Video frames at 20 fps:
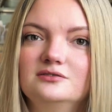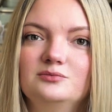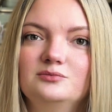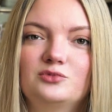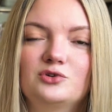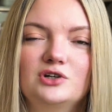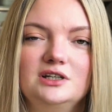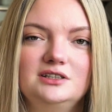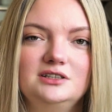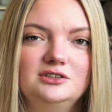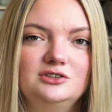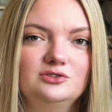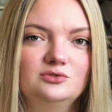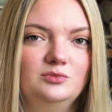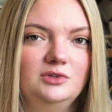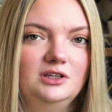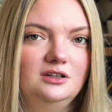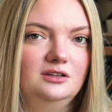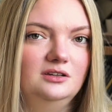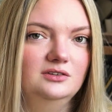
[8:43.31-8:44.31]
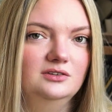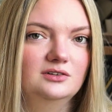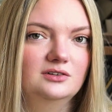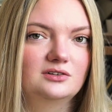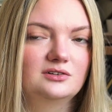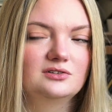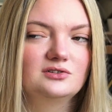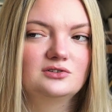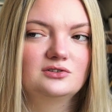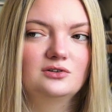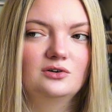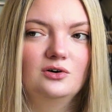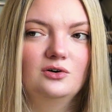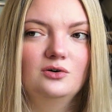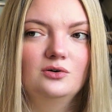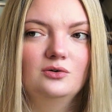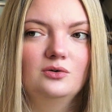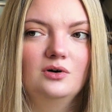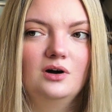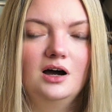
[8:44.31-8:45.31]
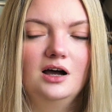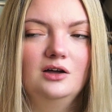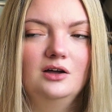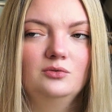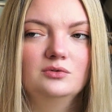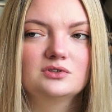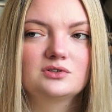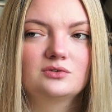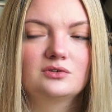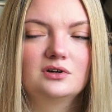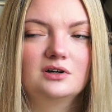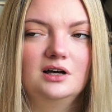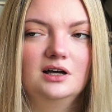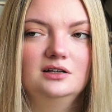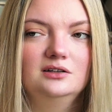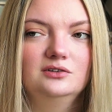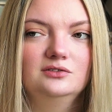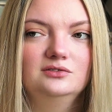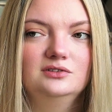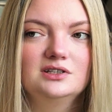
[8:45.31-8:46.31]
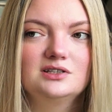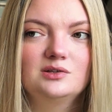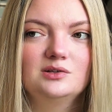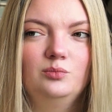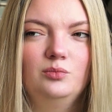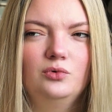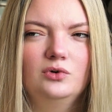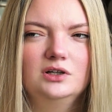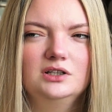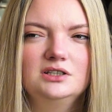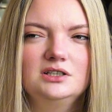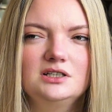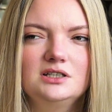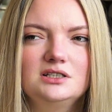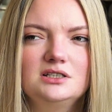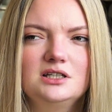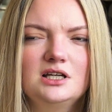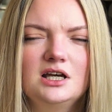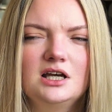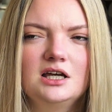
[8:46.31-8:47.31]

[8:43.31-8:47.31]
pretty to me either, so I was kind of disappointed.